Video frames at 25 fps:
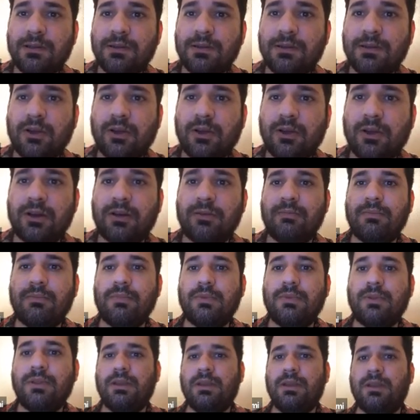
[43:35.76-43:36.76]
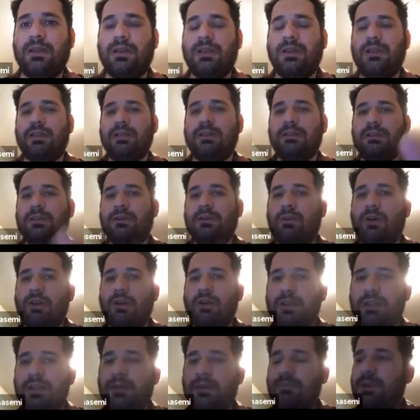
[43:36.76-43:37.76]
diagram. The
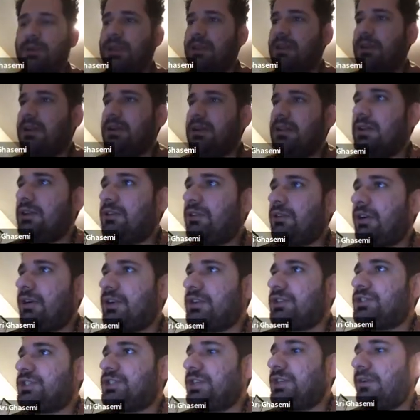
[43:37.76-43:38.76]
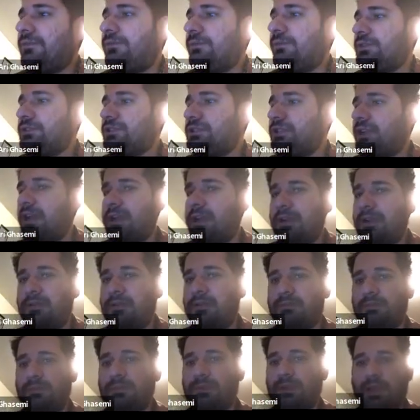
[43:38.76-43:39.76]
one in the middle, they call it shear force
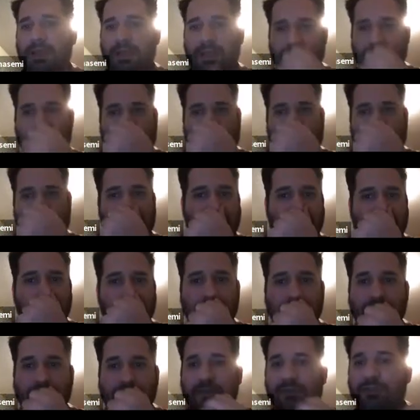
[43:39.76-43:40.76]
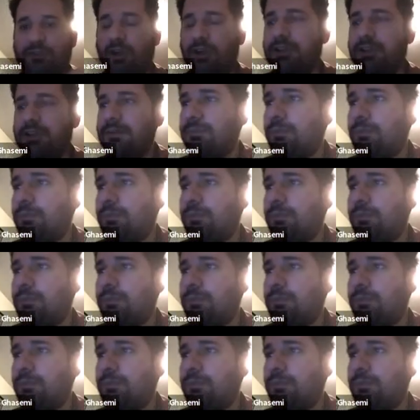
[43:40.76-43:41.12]
diagram. And now let's draw the